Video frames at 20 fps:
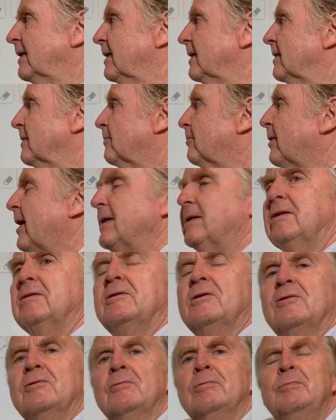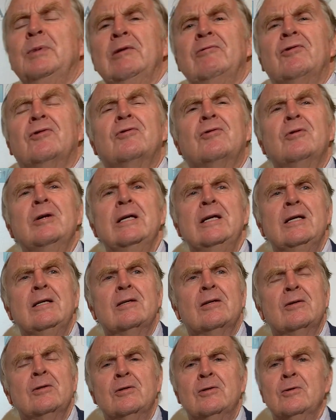the right to be free
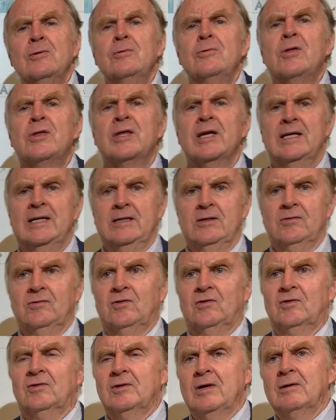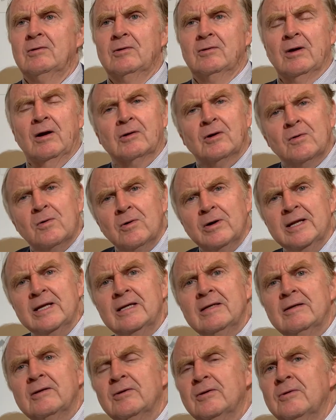to do things
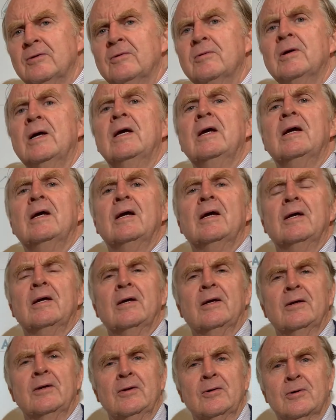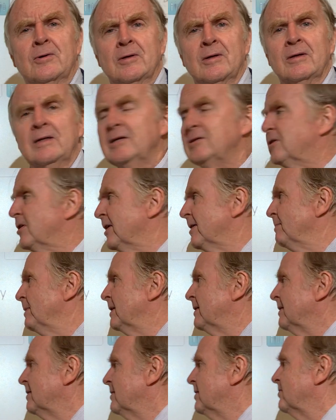according to your
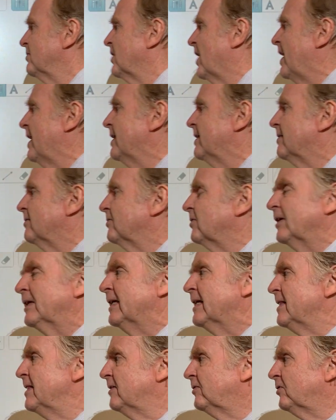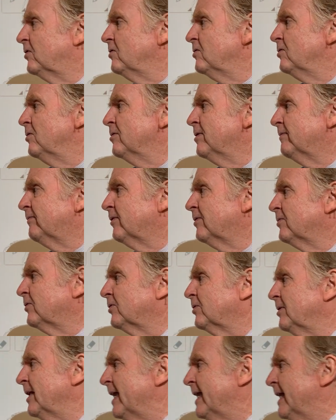legitimate desires. Again, this is
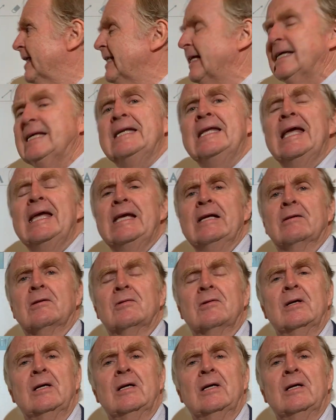universal and innate.